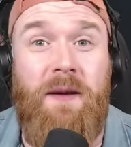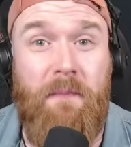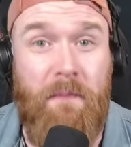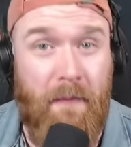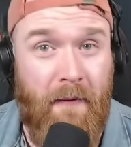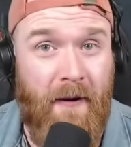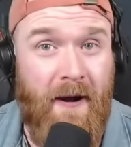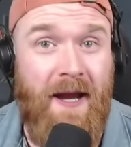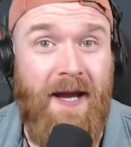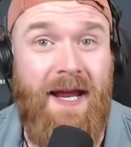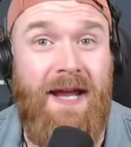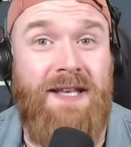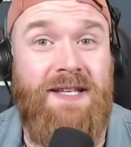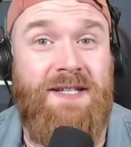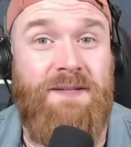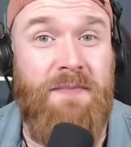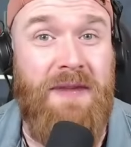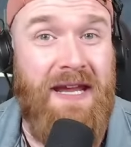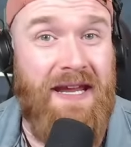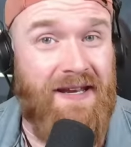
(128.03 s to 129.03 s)
and pray
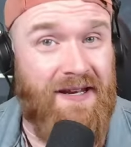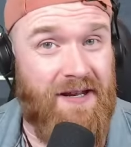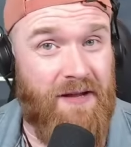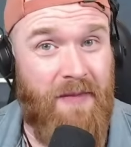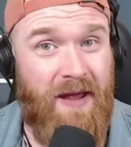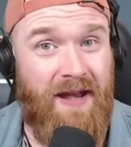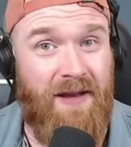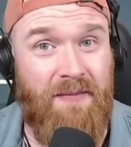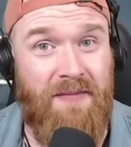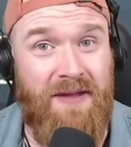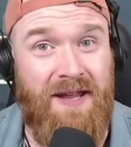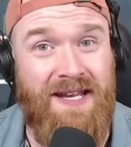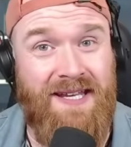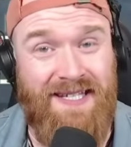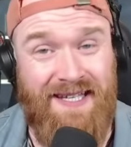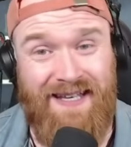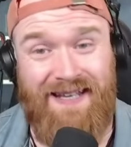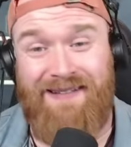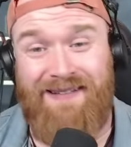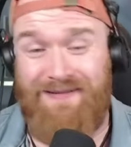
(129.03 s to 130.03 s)
against medium
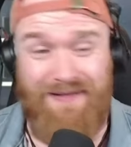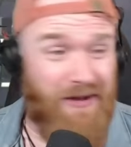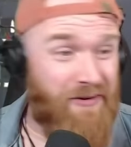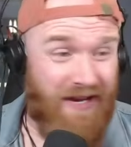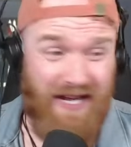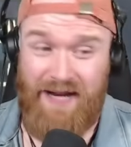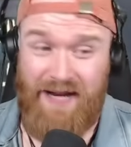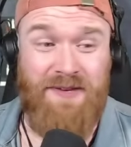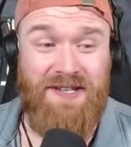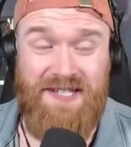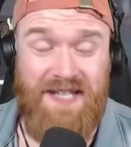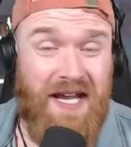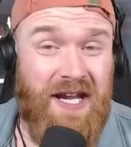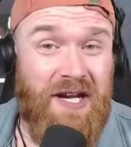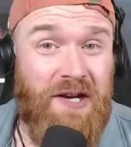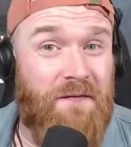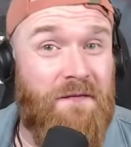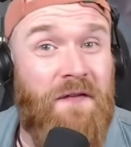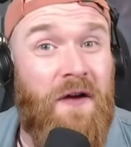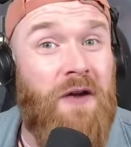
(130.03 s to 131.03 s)
enemies. And don't get it
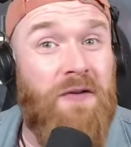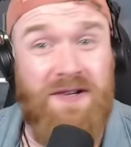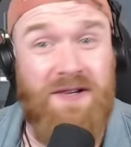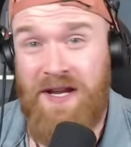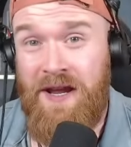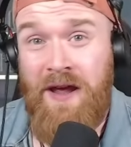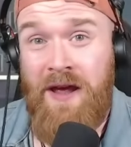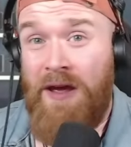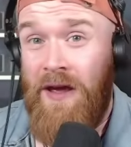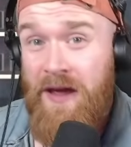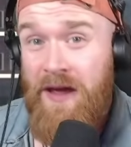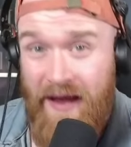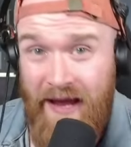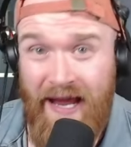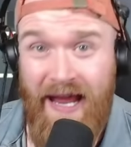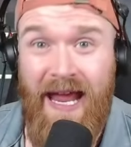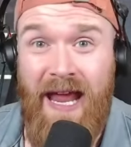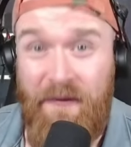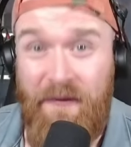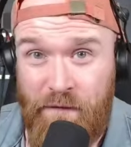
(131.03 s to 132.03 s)
mistaken, folks,
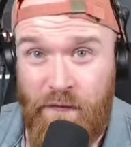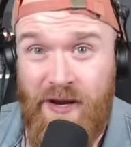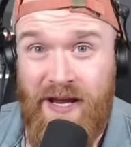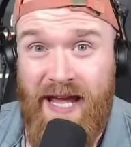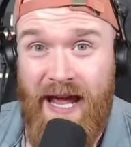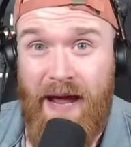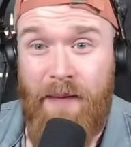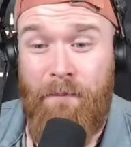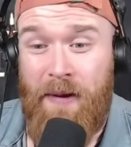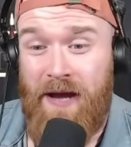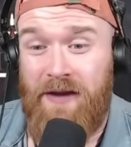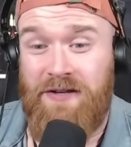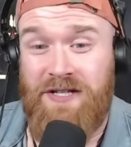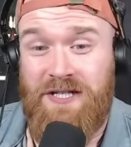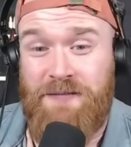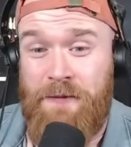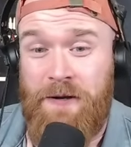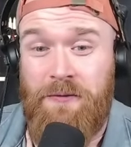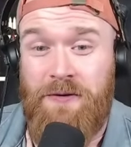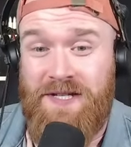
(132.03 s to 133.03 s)
if we get bile
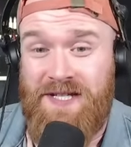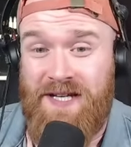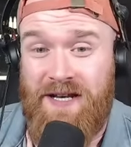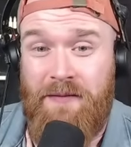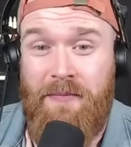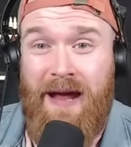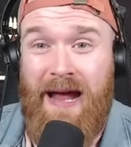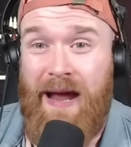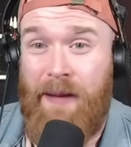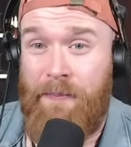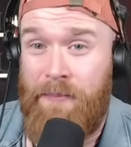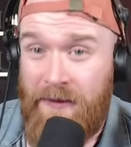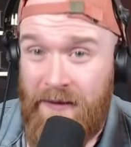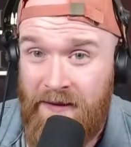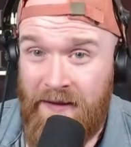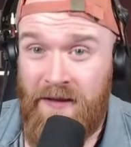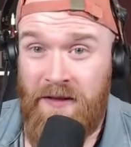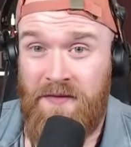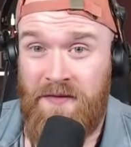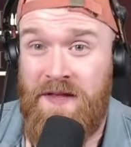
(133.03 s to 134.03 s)
spewers in a map,
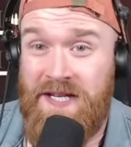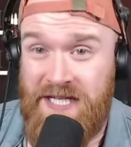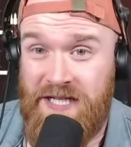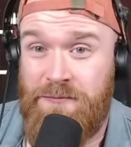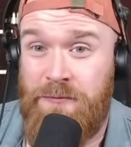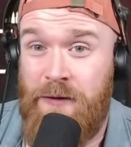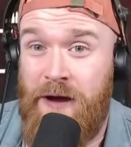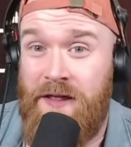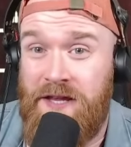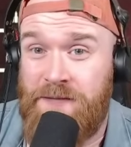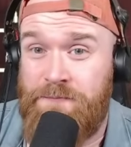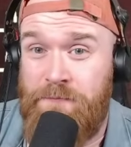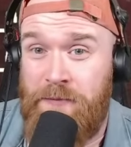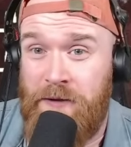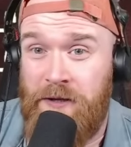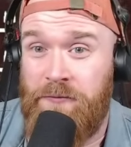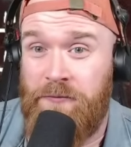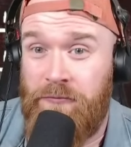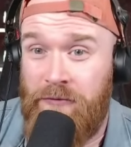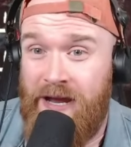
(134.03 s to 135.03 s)
this is where this
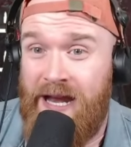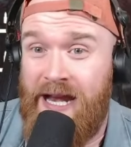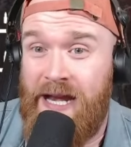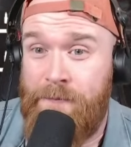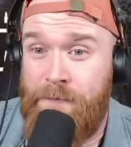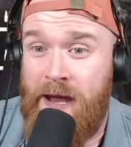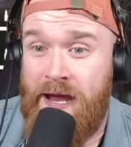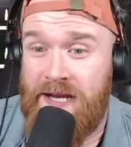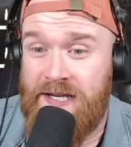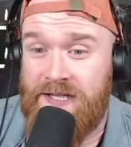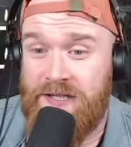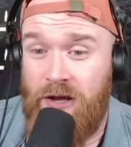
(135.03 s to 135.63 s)
build really pays